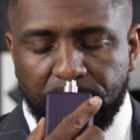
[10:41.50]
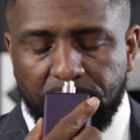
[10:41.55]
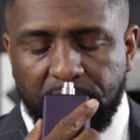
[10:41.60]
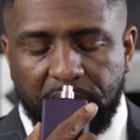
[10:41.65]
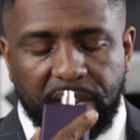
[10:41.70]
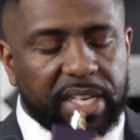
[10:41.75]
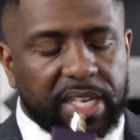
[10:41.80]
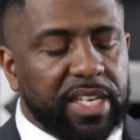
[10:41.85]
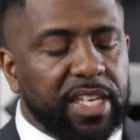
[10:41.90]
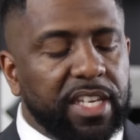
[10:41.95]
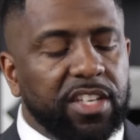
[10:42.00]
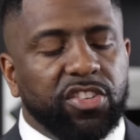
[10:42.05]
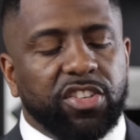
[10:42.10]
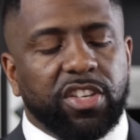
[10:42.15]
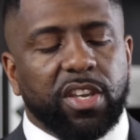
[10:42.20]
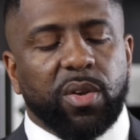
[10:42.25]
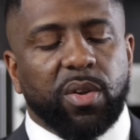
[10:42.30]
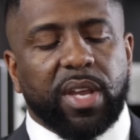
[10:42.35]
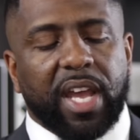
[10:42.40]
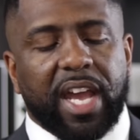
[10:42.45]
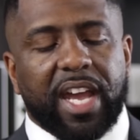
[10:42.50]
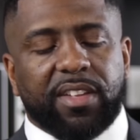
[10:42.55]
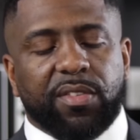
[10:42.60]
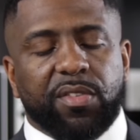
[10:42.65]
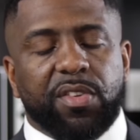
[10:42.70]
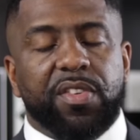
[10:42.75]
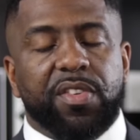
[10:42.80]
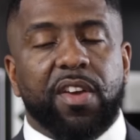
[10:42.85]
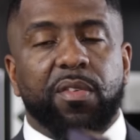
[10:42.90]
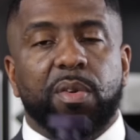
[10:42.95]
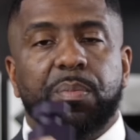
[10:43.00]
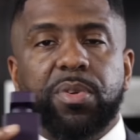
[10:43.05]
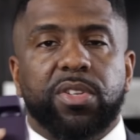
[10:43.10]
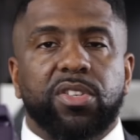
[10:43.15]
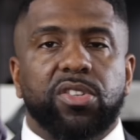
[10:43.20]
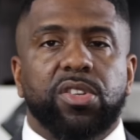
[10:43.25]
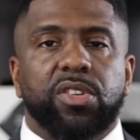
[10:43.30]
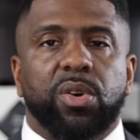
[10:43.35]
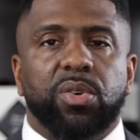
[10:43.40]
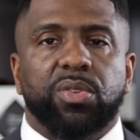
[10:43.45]
Initio, guys, if you've never put
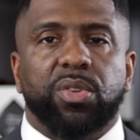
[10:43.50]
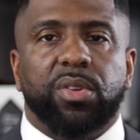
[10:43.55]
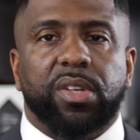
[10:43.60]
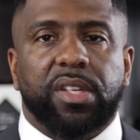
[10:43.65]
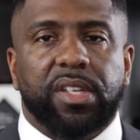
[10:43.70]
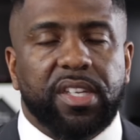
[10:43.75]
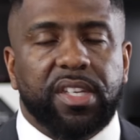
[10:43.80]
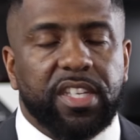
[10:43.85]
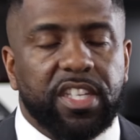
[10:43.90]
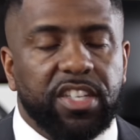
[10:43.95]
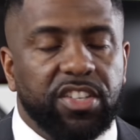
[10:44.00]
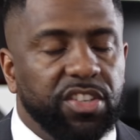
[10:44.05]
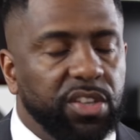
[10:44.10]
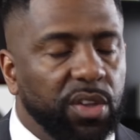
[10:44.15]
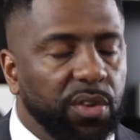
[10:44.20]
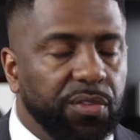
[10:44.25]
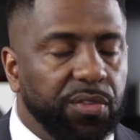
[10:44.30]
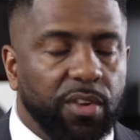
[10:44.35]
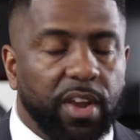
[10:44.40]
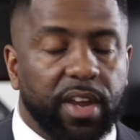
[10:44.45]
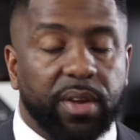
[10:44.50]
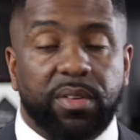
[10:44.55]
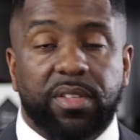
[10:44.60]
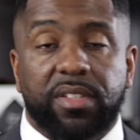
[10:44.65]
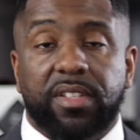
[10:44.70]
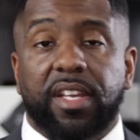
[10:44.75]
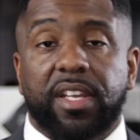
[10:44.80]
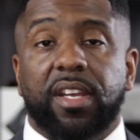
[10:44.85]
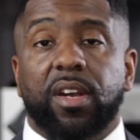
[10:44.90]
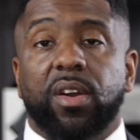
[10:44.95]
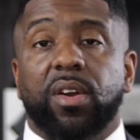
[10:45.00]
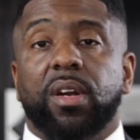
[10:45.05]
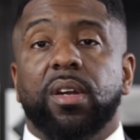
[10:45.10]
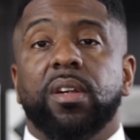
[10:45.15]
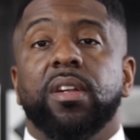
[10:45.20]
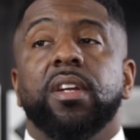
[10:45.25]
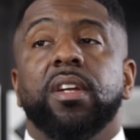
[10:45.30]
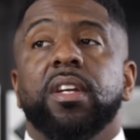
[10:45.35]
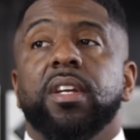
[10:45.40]
your nose on an Initio fragrance, they are